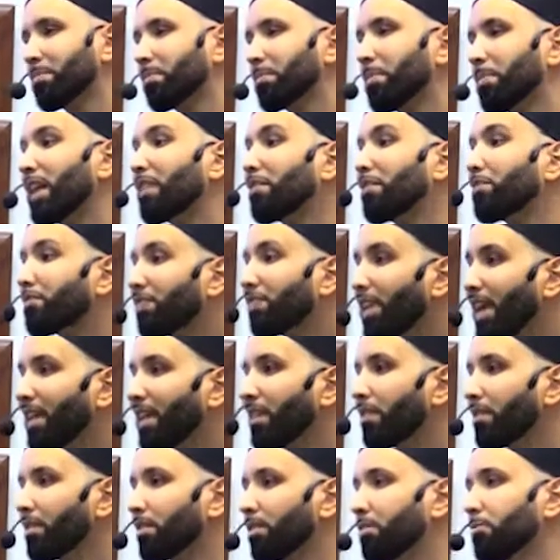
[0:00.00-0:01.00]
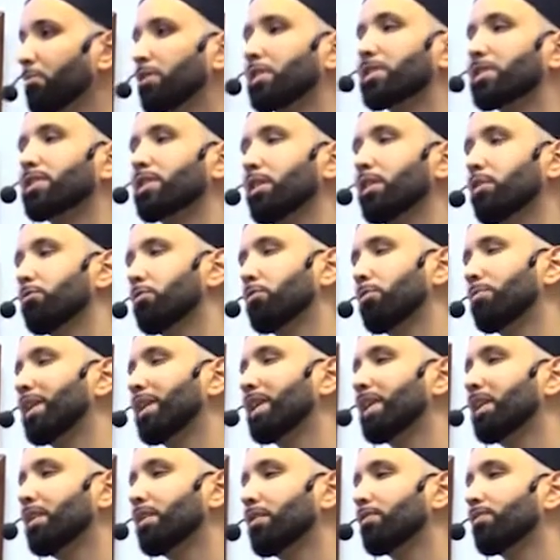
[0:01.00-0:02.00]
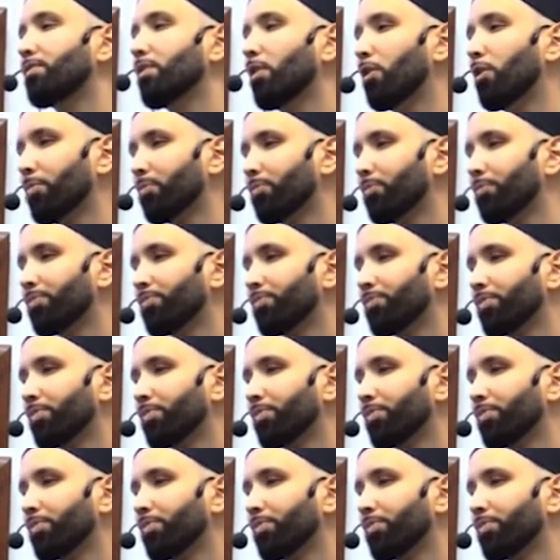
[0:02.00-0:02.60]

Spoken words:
my faith would still remain firm.